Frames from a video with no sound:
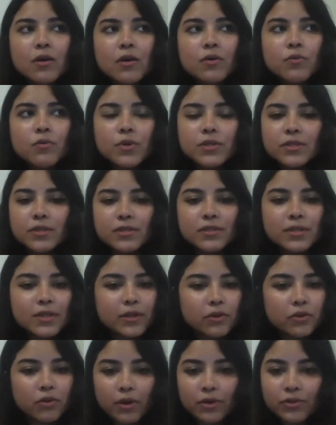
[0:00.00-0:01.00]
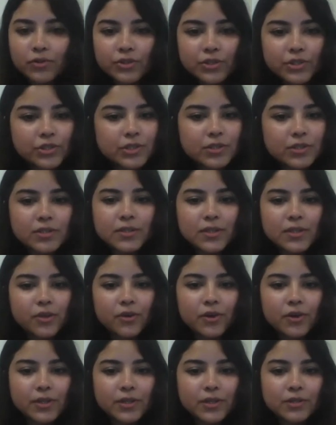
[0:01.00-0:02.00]
versus, say, non-traditional
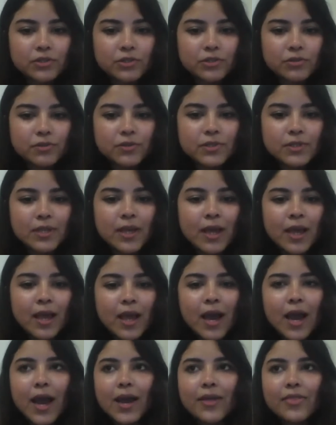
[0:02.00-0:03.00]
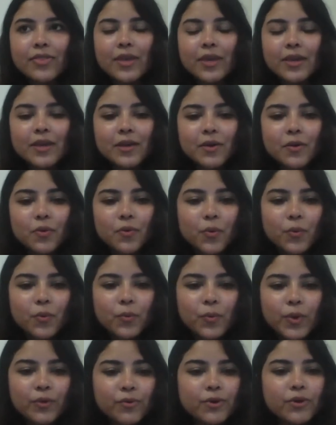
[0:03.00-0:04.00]
security issues, I think
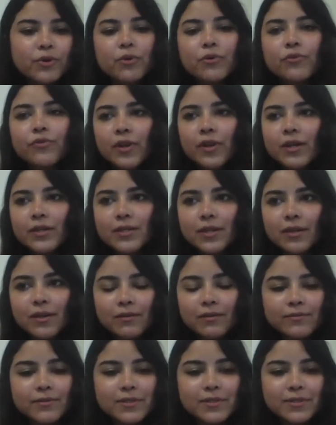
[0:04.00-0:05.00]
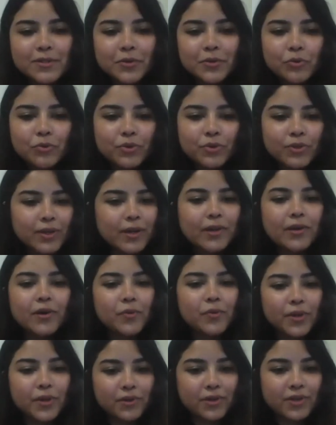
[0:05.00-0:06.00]
we would know for ourselves who the
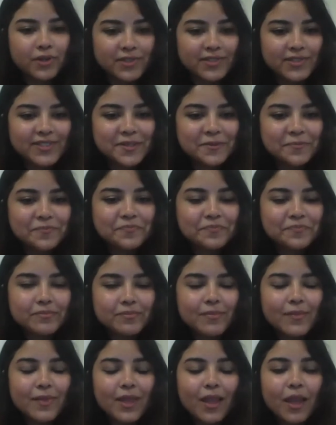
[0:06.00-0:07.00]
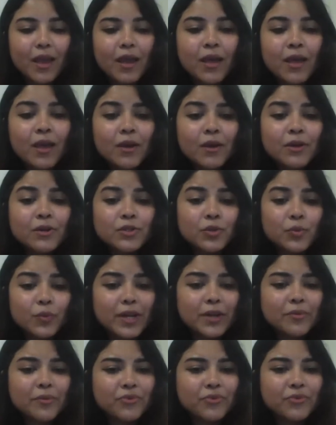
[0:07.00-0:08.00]
clear winner is. So
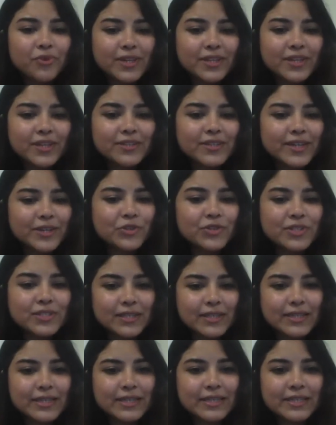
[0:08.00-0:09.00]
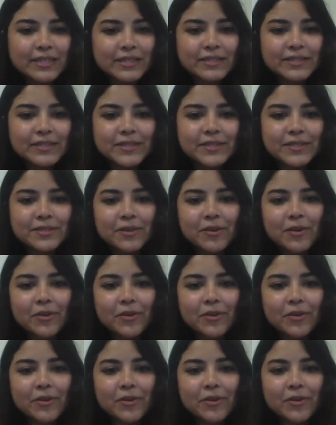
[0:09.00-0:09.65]
what I'm really trying to say is